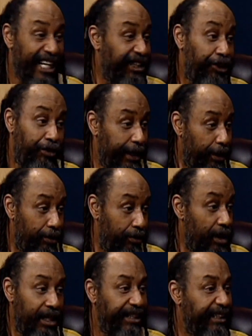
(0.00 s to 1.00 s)
It's critical
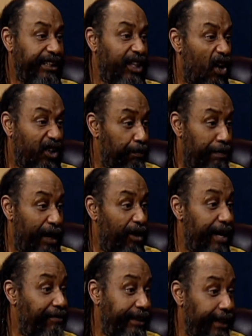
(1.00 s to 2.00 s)
because it talks
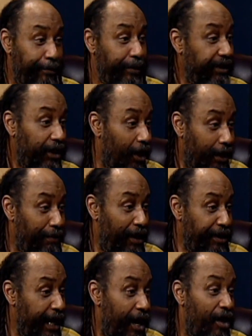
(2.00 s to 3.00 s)
about everything we're talking about
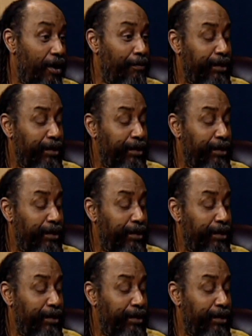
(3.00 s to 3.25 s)
now,